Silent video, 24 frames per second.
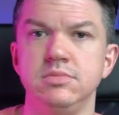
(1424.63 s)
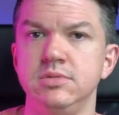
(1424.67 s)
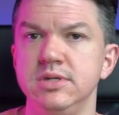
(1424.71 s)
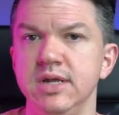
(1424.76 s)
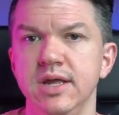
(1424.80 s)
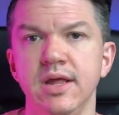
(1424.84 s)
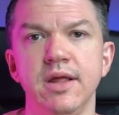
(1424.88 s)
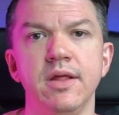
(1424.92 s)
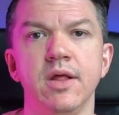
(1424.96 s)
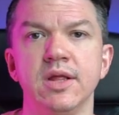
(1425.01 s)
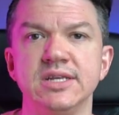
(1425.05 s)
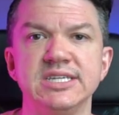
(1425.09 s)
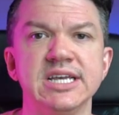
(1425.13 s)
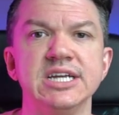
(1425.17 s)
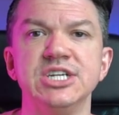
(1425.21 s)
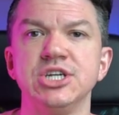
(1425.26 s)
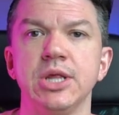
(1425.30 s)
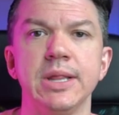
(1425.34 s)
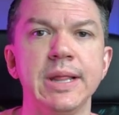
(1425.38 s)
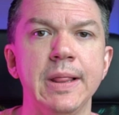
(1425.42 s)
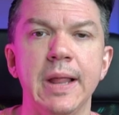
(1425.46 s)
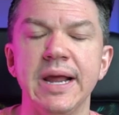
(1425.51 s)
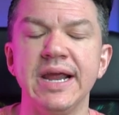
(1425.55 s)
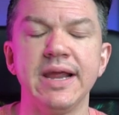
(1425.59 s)

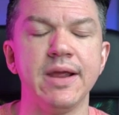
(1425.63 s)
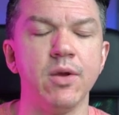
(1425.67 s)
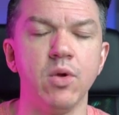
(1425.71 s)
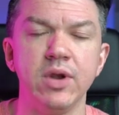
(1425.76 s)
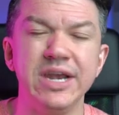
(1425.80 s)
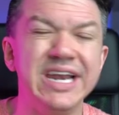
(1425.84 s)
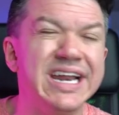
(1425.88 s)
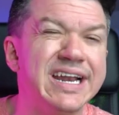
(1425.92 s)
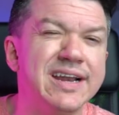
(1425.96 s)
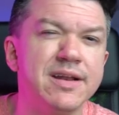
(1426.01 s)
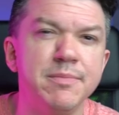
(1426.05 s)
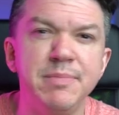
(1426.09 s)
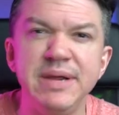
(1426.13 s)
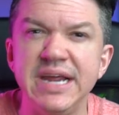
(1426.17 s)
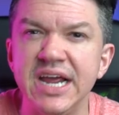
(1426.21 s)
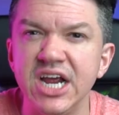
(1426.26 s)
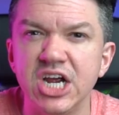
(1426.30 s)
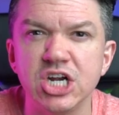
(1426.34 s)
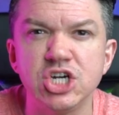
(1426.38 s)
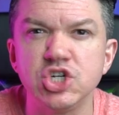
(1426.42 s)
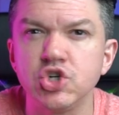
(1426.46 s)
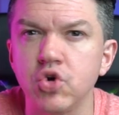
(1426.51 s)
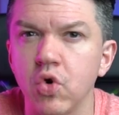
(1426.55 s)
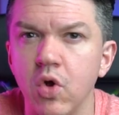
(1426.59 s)
Essentially like needed to be in
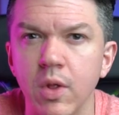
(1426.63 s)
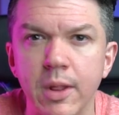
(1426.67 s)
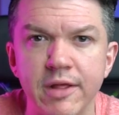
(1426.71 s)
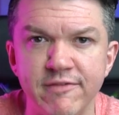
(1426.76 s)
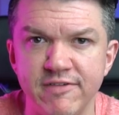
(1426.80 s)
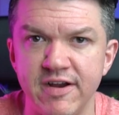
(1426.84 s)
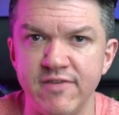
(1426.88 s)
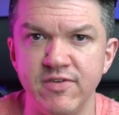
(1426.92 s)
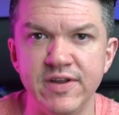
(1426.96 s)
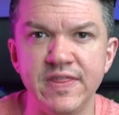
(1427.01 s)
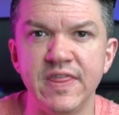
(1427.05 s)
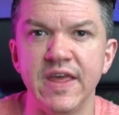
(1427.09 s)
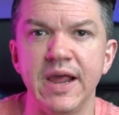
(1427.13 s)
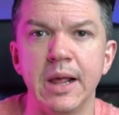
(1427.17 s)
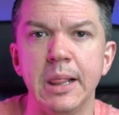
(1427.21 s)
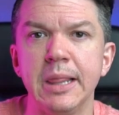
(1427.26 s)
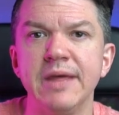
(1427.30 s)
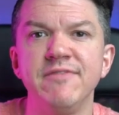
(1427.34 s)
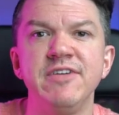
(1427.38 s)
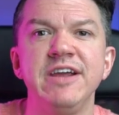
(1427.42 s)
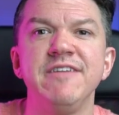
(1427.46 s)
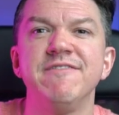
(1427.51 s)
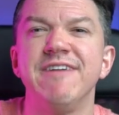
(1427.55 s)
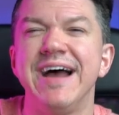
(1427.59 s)
control of everything,
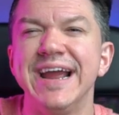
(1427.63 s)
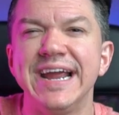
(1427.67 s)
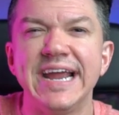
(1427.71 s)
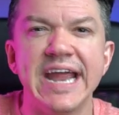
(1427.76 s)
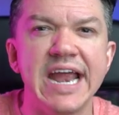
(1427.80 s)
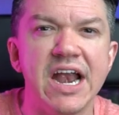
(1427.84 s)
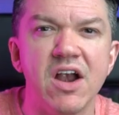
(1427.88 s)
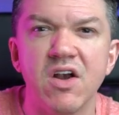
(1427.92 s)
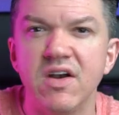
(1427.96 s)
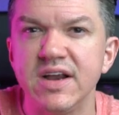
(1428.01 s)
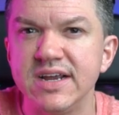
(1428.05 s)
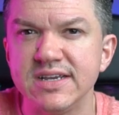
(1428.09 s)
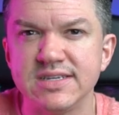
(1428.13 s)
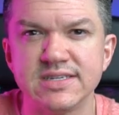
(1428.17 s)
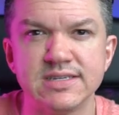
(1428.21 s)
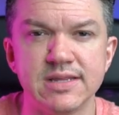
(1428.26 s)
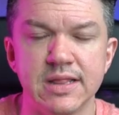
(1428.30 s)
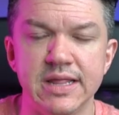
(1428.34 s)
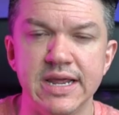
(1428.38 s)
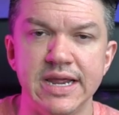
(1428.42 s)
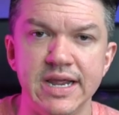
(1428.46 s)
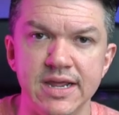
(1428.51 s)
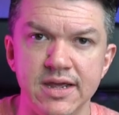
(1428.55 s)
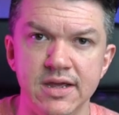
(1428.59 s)
living
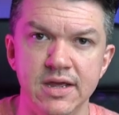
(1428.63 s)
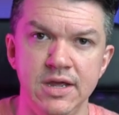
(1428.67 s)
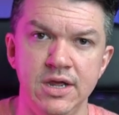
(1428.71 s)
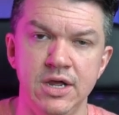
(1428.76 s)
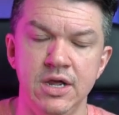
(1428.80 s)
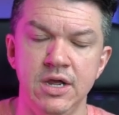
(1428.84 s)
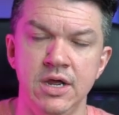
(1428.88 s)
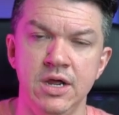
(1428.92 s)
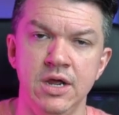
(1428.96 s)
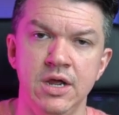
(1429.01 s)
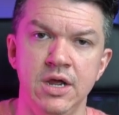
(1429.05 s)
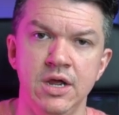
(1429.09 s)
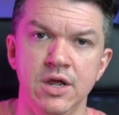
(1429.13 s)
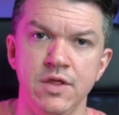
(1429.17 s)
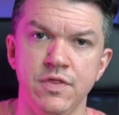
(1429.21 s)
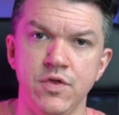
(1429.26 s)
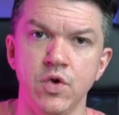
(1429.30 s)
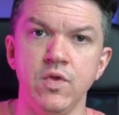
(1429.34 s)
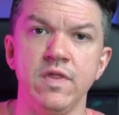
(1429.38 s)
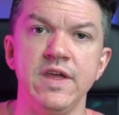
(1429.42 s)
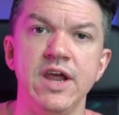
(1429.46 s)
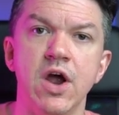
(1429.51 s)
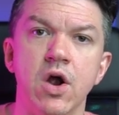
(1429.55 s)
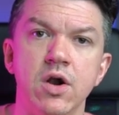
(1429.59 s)
vicariously
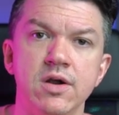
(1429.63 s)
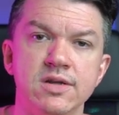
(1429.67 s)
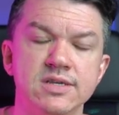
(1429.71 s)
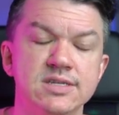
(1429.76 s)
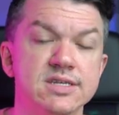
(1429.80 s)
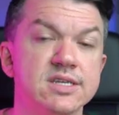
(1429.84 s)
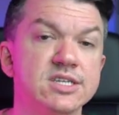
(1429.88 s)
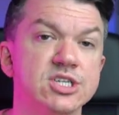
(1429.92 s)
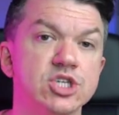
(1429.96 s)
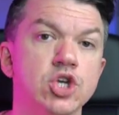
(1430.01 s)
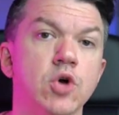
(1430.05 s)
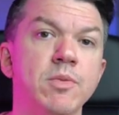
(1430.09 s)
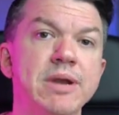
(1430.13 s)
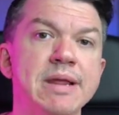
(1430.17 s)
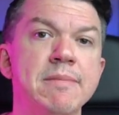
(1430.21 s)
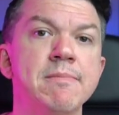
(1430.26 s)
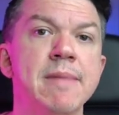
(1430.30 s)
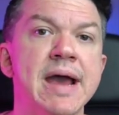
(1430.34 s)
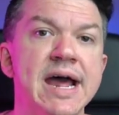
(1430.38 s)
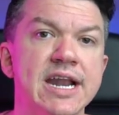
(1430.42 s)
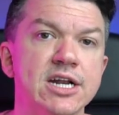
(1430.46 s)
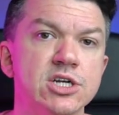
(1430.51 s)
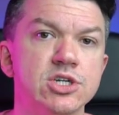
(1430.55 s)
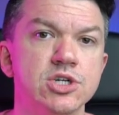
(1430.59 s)
through the artist. And so many
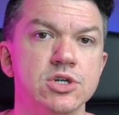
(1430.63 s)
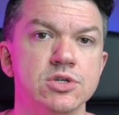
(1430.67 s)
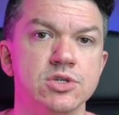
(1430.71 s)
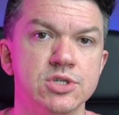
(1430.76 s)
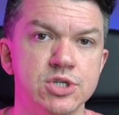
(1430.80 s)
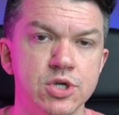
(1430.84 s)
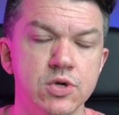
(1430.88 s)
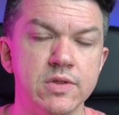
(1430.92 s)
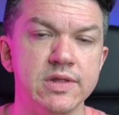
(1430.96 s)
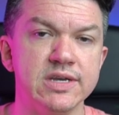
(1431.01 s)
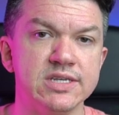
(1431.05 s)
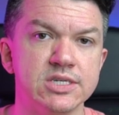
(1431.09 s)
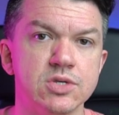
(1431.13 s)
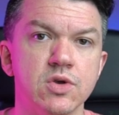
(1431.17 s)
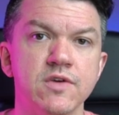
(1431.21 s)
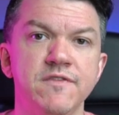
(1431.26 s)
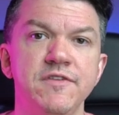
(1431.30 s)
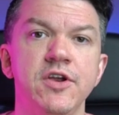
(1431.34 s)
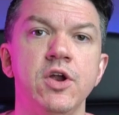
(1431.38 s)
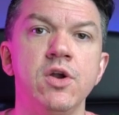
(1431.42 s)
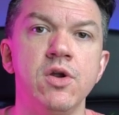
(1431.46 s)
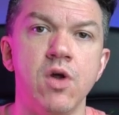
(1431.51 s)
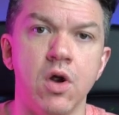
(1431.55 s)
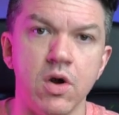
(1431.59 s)
managers do this. So
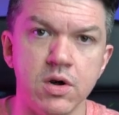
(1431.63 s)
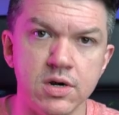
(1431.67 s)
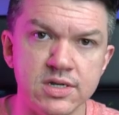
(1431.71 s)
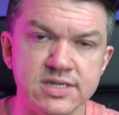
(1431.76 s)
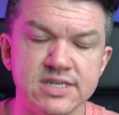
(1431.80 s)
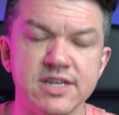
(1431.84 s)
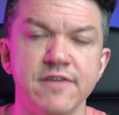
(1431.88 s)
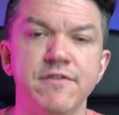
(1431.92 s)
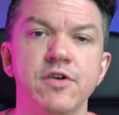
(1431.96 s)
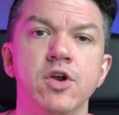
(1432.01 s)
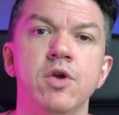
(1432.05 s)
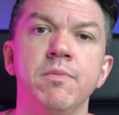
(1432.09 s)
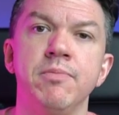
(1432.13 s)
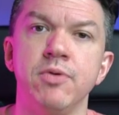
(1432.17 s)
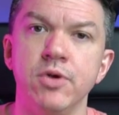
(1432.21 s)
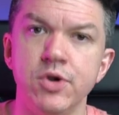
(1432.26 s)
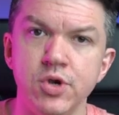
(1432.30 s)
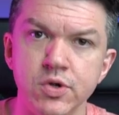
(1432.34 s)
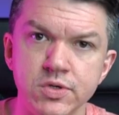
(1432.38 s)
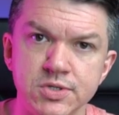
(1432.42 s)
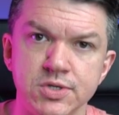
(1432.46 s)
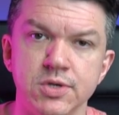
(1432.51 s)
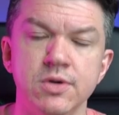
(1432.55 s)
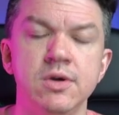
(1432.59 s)
if you're an artist, if you're a
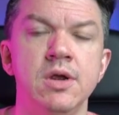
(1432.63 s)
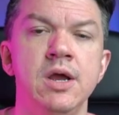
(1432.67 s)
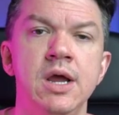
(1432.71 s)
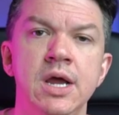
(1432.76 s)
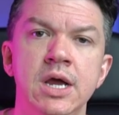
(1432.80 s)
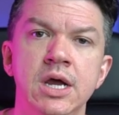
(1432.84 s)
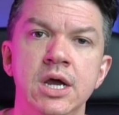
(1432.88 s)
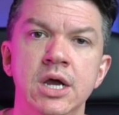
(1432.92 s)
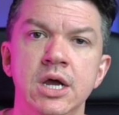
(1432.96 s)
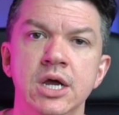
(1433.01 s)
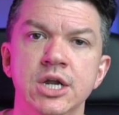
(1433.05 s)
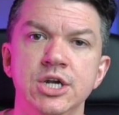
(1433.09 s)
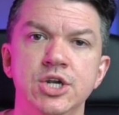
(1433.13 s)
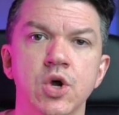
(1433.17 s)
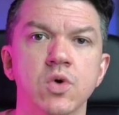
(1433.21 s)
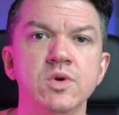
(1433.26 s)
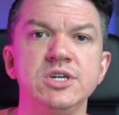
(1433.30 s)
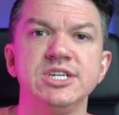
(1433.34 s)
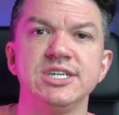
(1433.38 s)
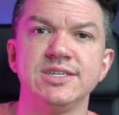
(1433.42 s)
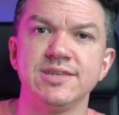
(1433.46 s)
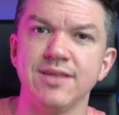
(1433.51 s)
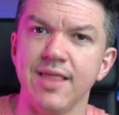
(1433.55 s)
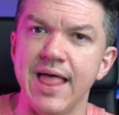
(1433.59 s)
producer, don't
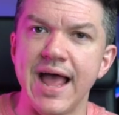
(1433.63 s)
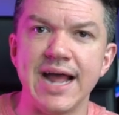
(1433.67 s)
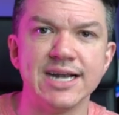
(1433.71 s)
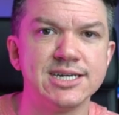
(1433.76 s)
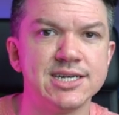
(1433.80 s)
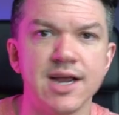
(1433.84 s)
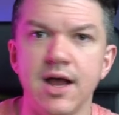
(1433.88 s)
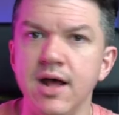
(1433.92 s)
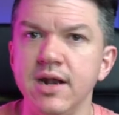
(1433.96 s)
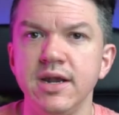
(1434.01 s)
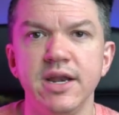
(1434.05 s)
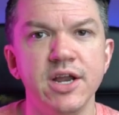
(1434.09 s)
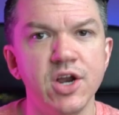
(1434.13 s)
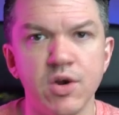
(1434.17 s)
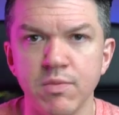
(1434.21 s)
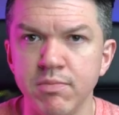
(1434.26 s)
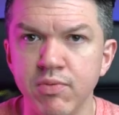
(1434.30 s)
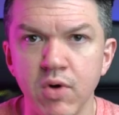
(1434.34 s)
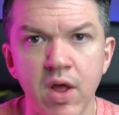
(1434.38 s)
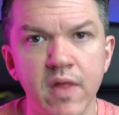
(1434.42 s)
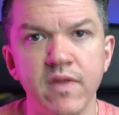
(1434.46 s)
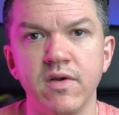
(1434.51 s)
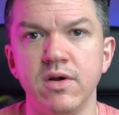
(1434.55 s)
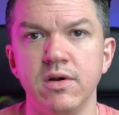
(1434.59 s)
just latch on to your
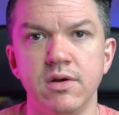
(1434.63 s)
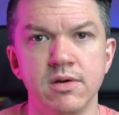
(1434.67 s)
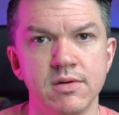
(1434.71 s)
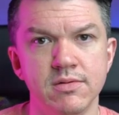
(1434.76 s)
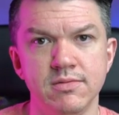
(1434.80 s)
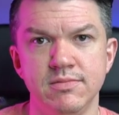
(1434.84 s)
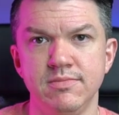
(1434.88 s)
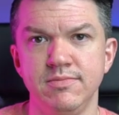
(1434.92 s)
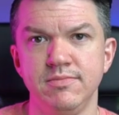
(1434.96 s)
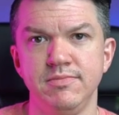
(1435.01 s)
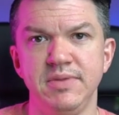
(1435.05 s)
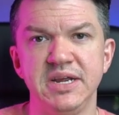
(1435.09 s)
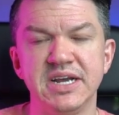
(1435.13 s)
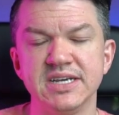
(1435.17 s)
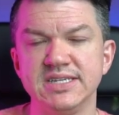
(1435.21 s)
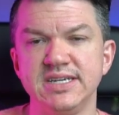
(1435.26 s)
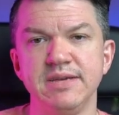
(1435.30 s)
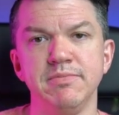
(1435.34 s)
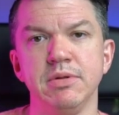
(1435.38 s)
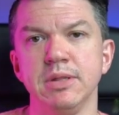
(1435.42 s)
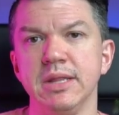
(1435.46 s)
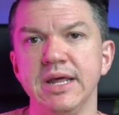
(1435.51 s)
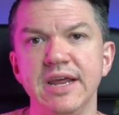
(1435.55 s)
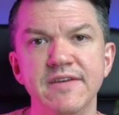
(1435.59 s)
brother because
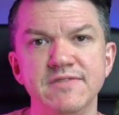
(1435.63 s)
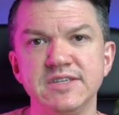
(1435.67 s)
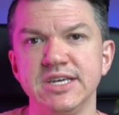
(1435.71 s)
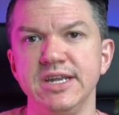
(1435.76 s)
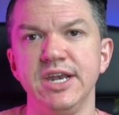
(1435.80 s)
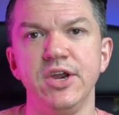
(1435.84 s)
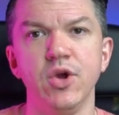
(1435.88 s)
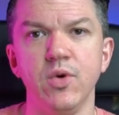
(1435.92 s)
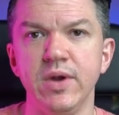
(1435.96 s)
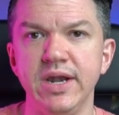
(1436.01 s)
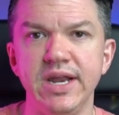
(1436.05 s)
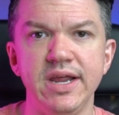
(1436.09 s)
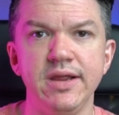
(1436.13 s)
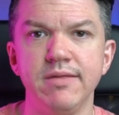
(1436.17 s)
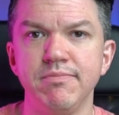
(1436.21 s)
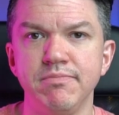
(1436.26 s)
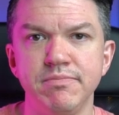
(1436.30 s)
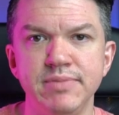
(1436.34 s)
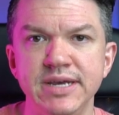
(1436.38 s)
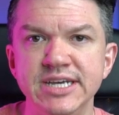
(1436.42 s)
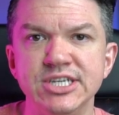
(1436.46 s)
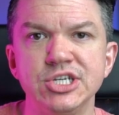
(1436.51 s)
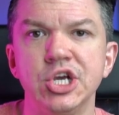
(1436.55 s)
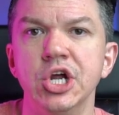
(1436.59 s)
he believes in you and he,
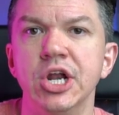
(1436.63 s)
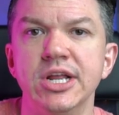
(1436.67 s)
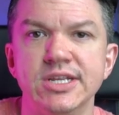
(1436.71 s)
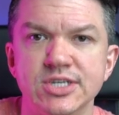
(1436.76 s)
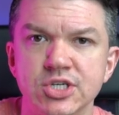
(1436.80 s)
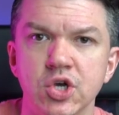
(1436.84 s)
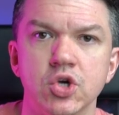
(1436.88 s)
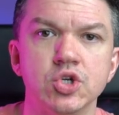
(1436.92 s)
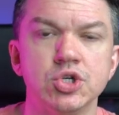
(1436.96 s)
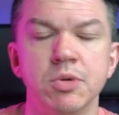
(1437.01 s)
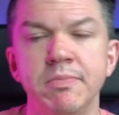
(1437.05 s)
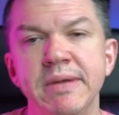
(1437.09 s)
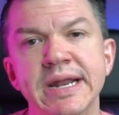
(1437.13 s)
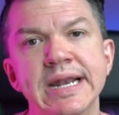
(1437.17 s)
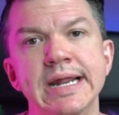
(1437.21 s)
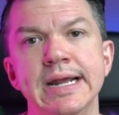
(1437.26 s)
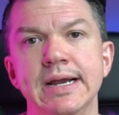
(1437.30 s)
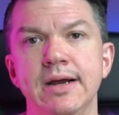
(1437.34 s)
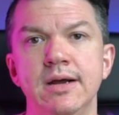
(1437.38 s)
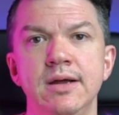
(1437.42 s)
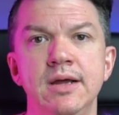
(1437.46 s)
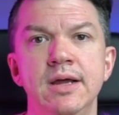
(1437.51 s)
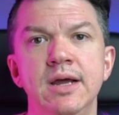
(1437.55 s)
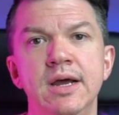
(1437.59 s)
he's good at social
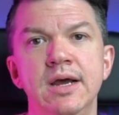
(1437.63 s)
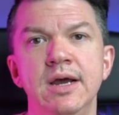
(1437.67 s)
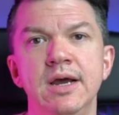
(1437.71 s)
media.